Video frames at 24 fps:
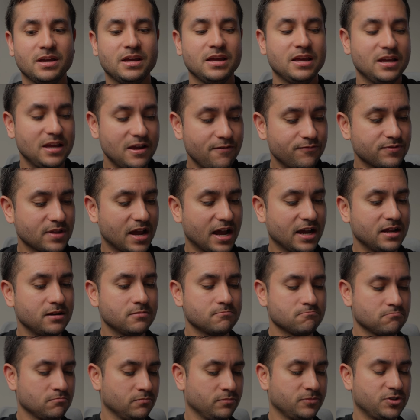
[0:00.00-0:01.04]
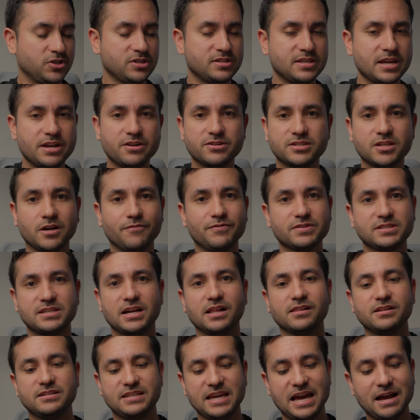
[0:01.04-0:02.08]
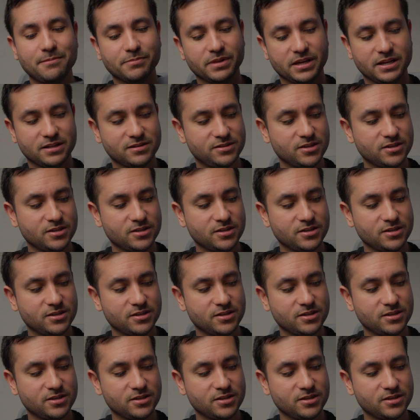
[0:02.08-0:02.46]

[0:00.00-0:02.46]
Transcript: If not, just get yourself a solid tablet.